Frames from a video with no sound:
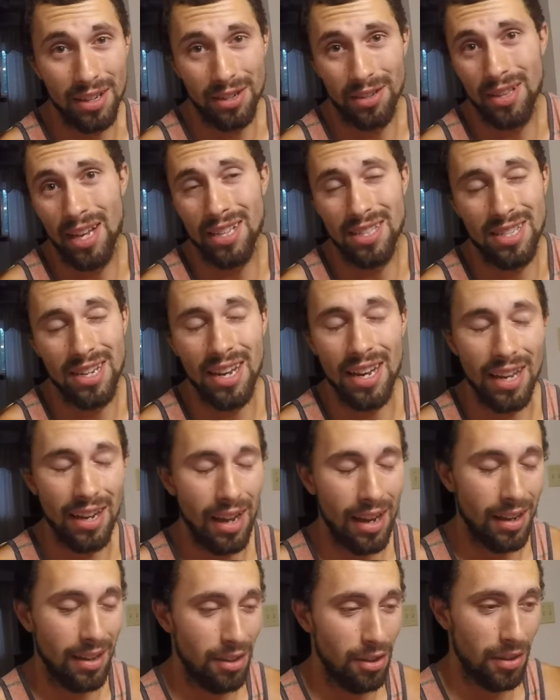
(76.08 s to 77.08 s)
that's it
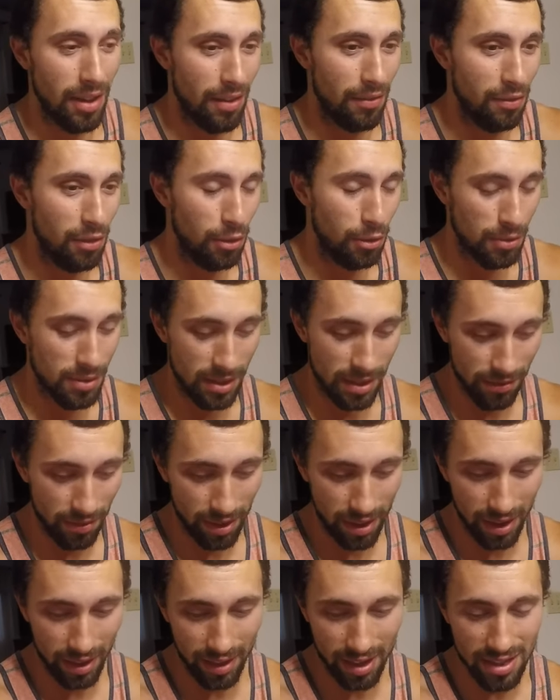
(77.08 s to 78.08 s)
and you get views and
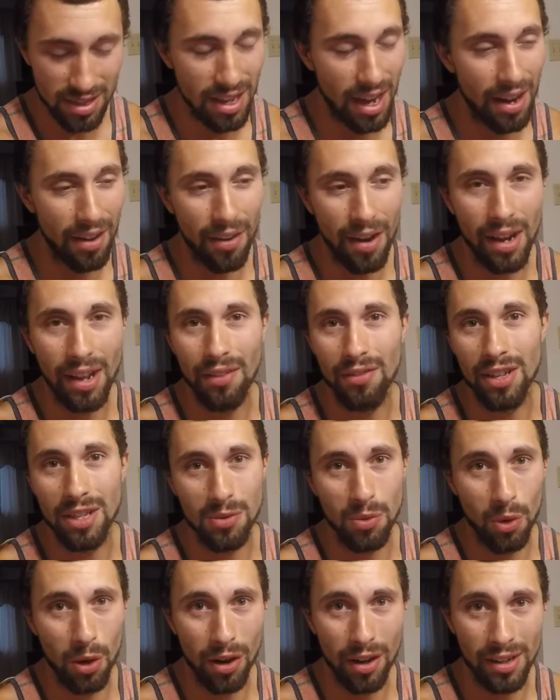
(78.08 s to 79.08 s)
everything. That's not how any of
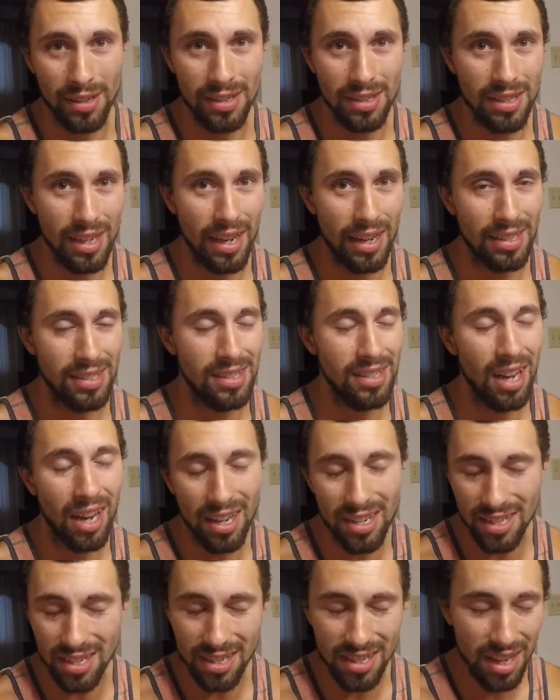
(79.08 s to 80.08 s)
this works. It takes
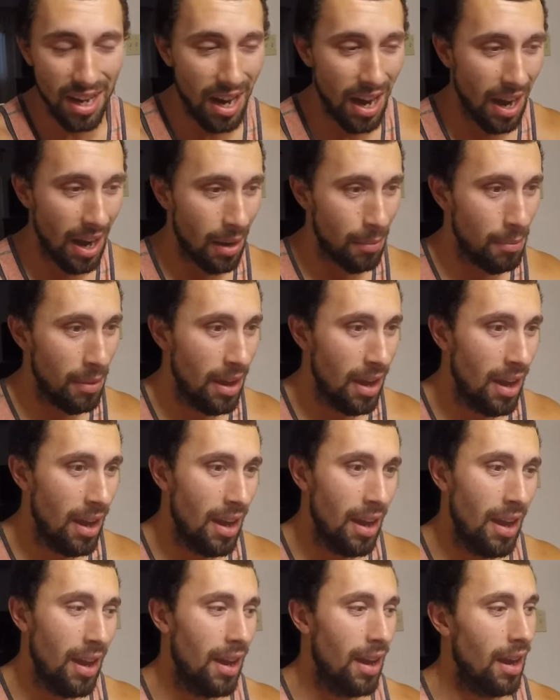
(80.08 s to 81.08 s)
tons of time.
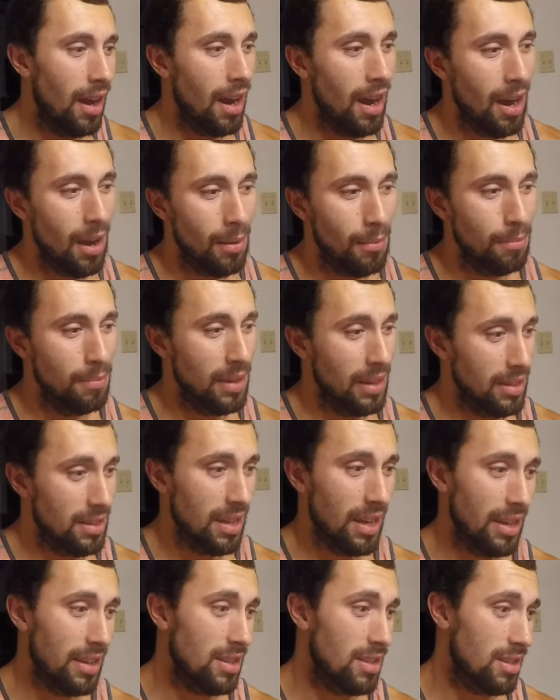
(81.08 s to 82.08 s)
It
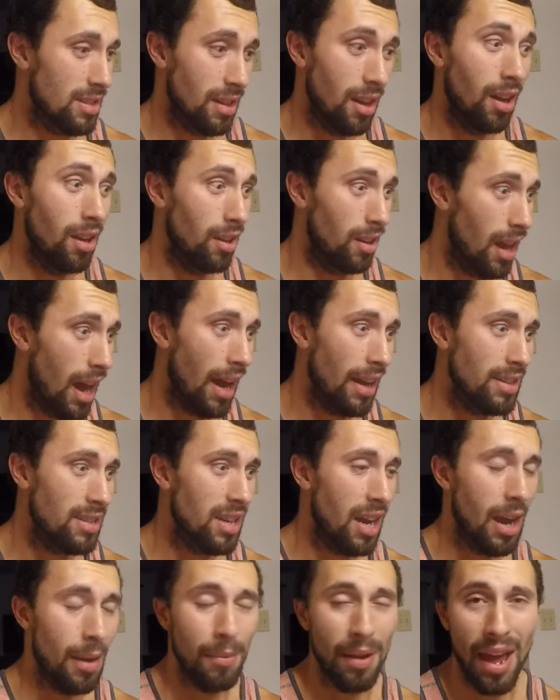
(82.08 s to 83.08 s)
takes a lot of
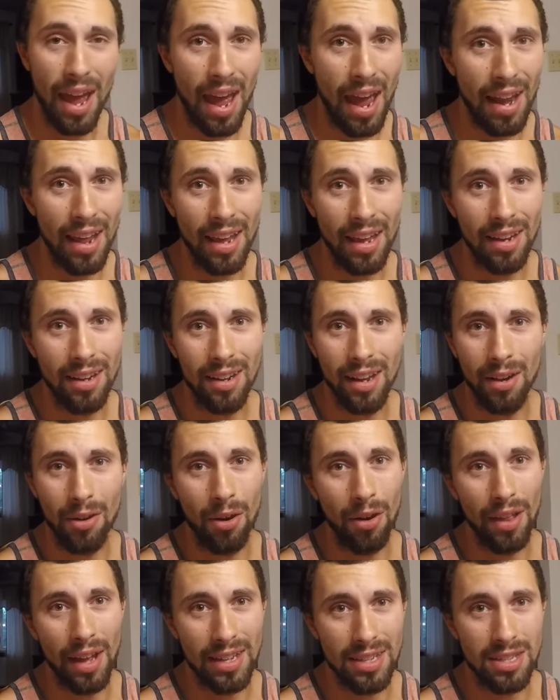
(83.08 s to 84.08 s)
time to edit and
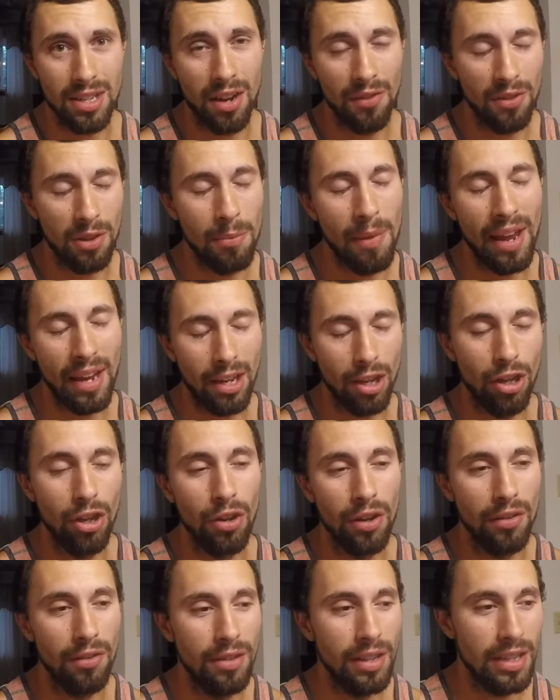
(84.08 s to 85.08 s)
all that stuff to make
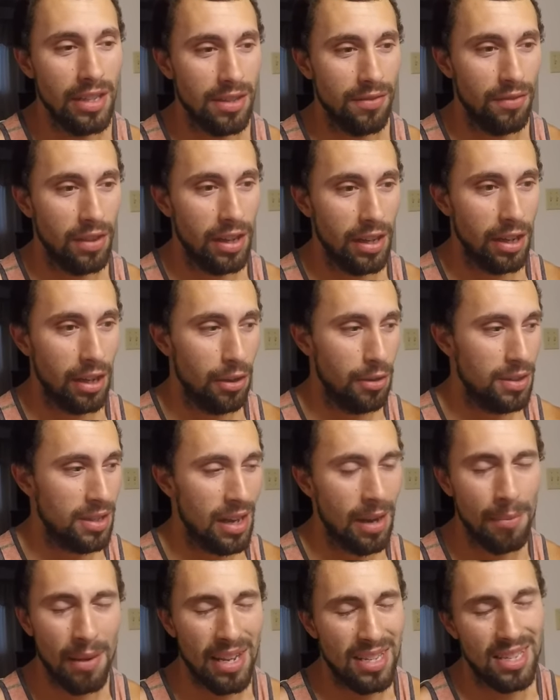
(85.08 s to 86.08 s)
good, decent videos.
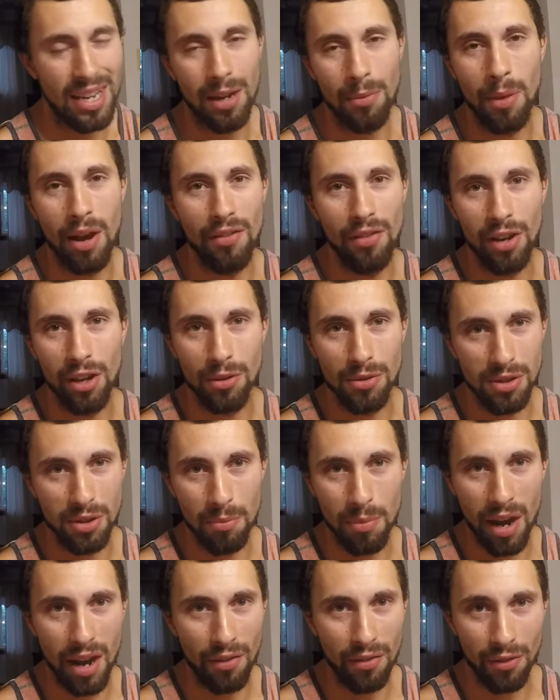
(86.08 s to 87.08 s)
And I'm not saying my videos are
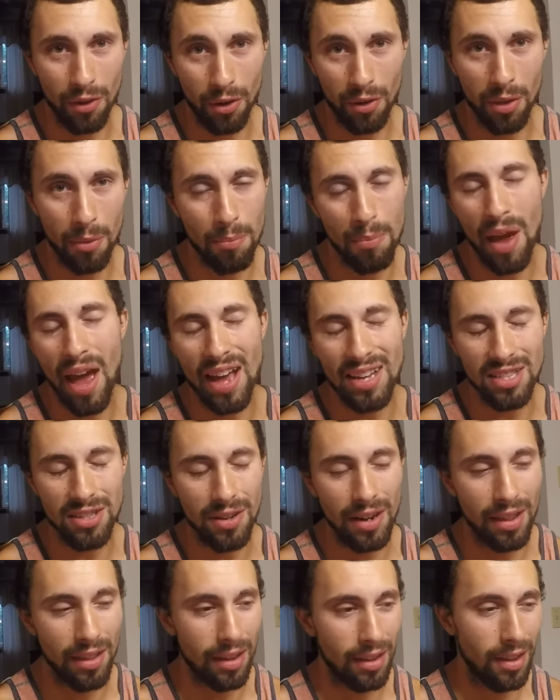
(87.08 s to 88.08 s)
by far the best
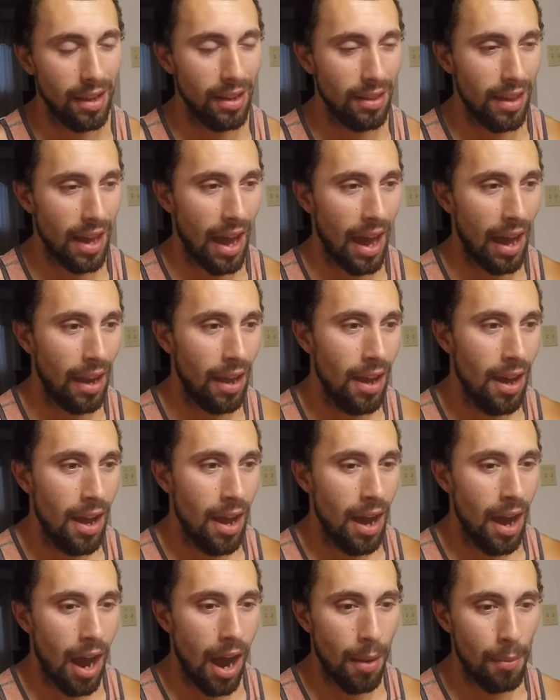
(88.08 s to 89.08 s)
or anything like that.
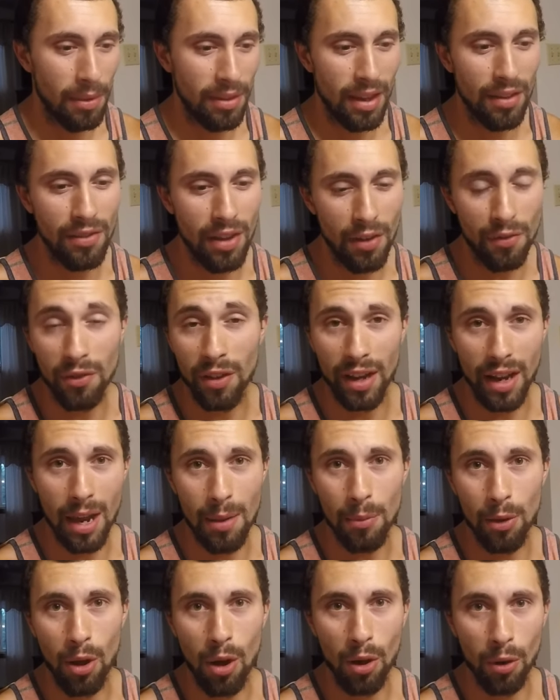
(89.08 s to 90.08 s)
But they've definitely
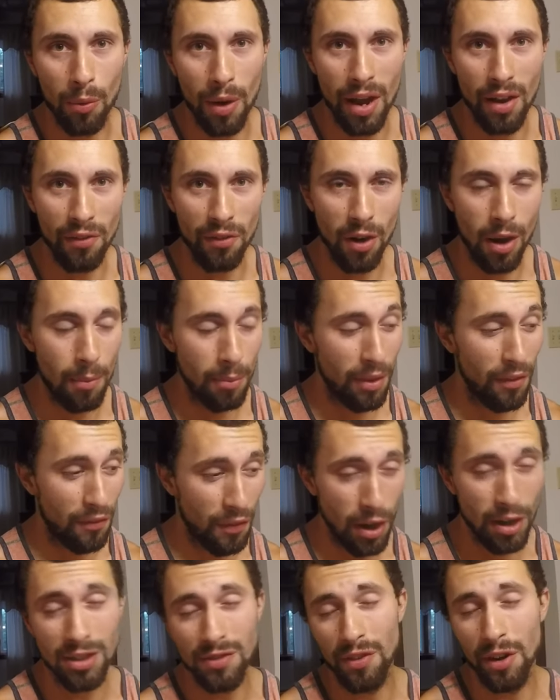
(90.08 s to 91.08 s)
came a long way from the
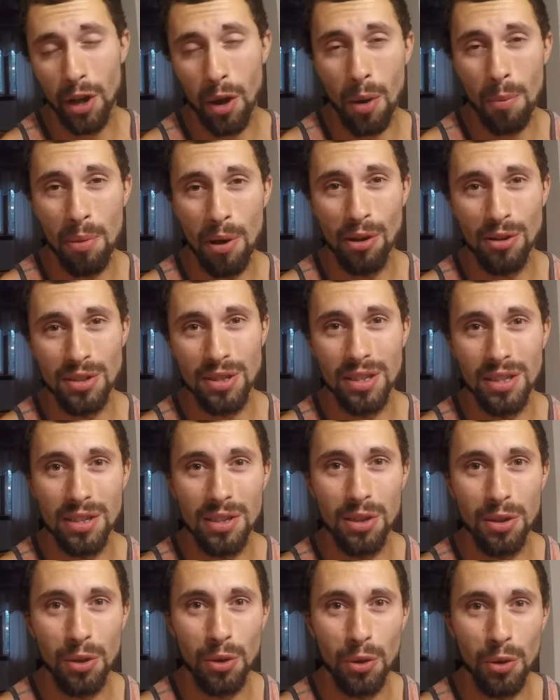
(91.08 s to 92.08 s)
first video I posted
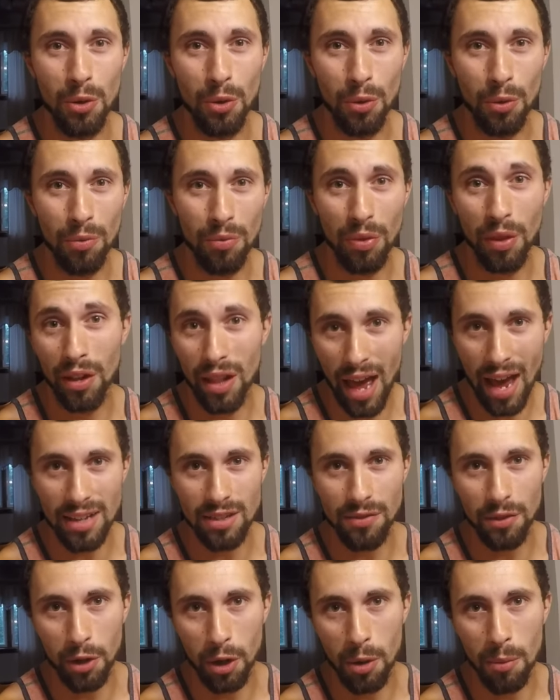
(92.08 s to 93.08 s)
to the
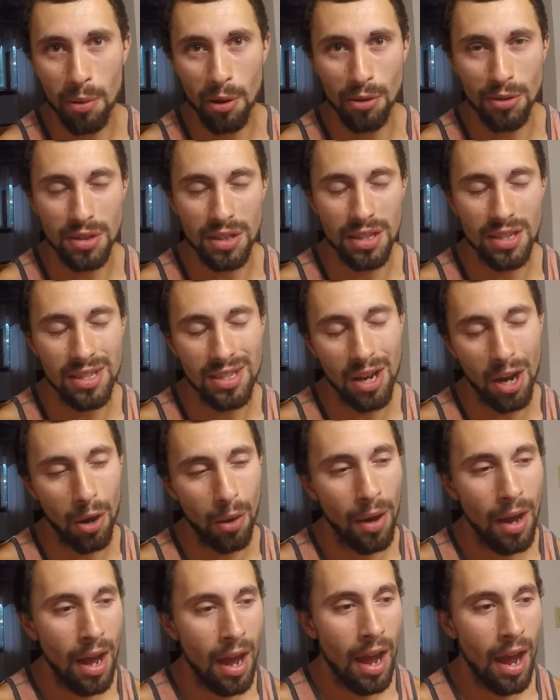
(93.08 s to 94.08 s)
last video I posted.
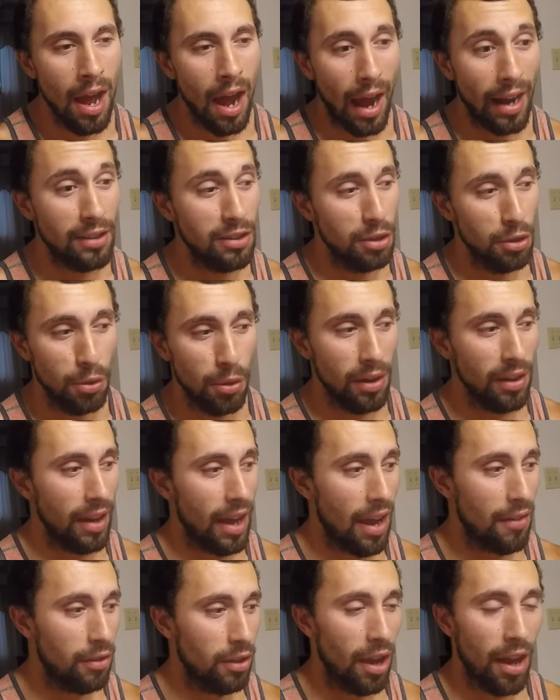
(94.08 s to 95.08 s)
So I do really
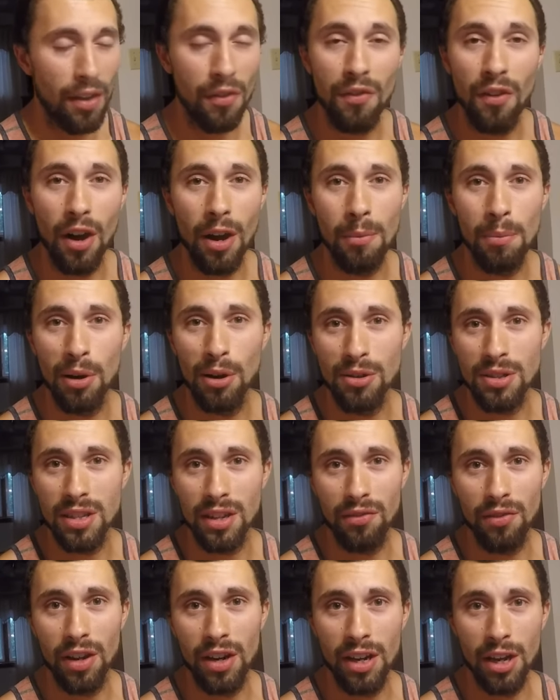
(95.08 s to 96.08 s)
have a lot of fun
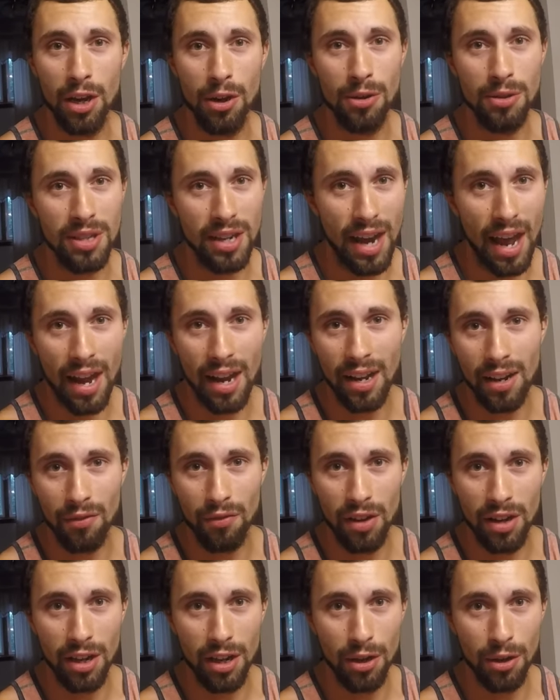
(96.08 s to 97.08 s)
posting videos and editing
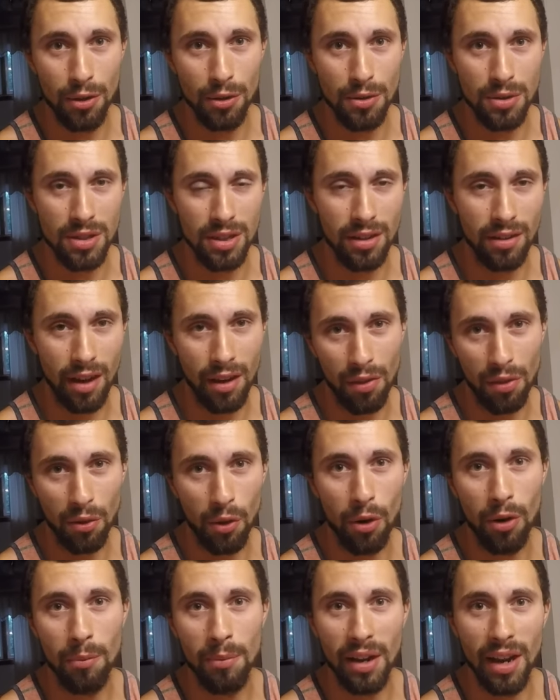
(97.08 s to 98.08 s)
videos and
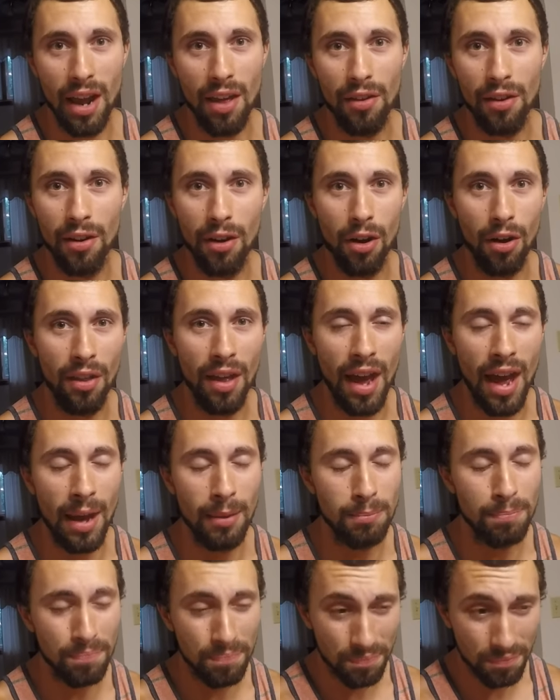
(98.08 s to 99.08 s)
throwing them together and all
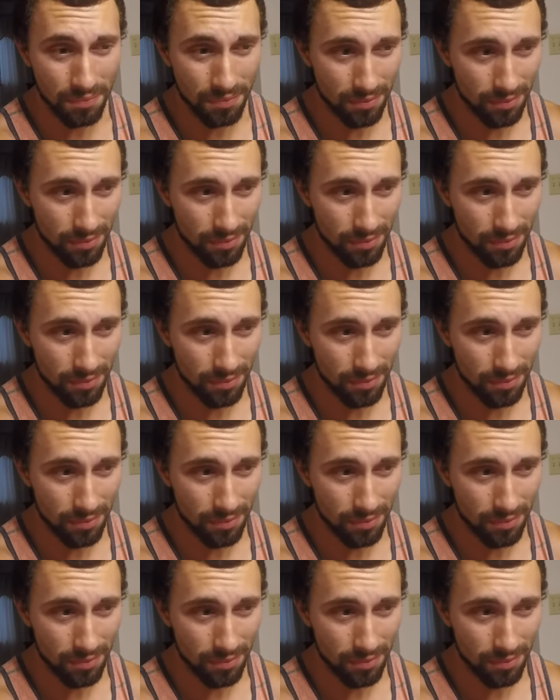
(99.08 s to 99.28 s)
that.